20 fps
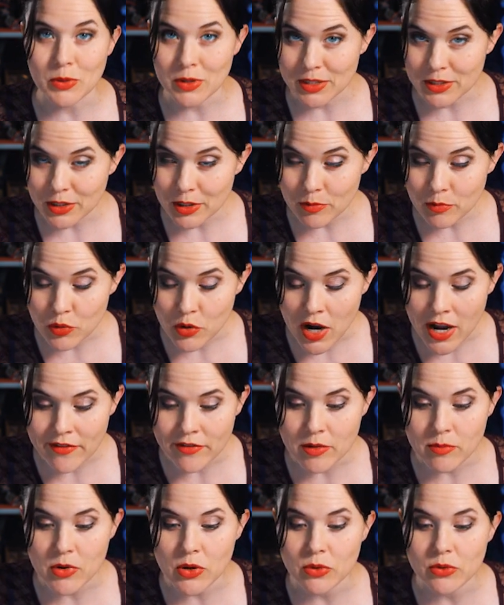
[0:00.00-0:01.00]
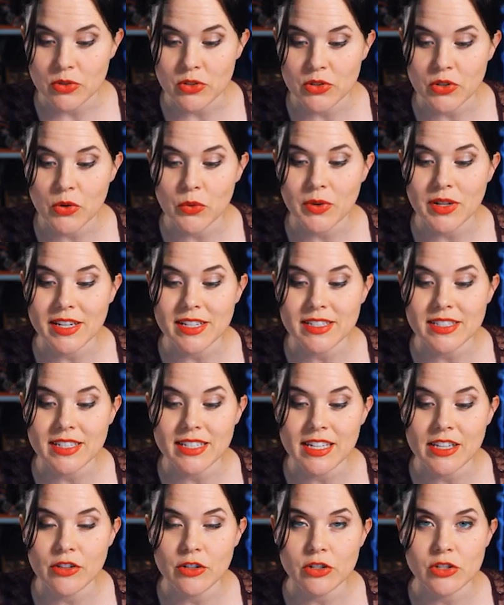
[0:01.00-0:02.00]
we're still in private mode, so we need to
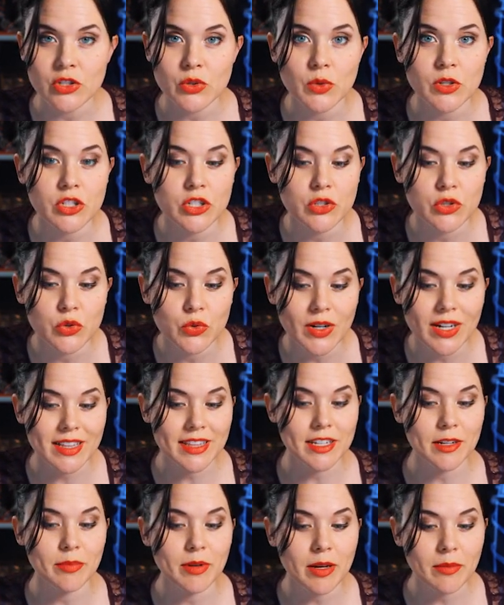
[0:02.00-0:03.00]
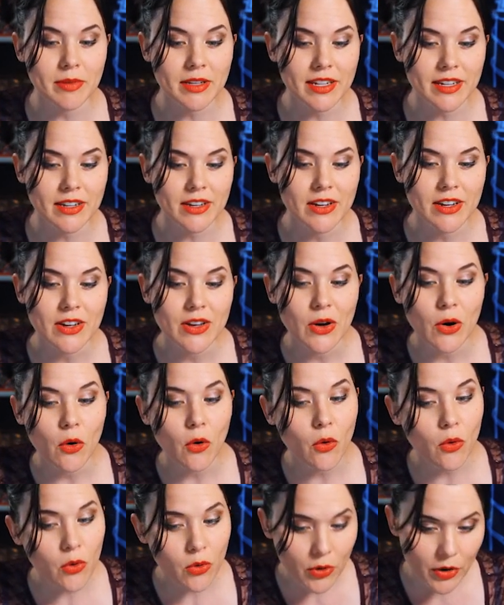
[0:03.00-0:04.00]
either switch it directly to public
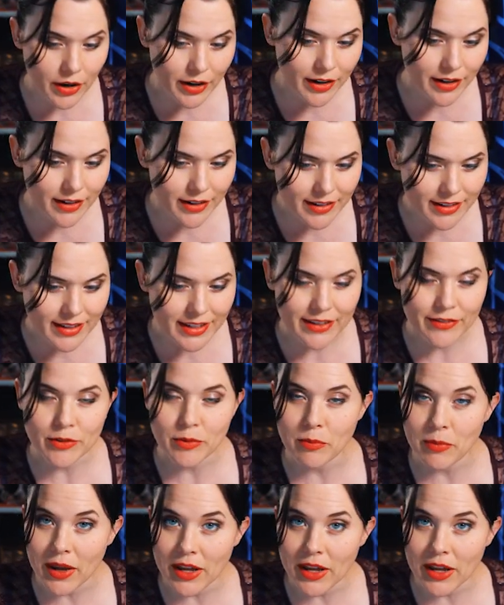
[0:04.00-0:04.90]
or, even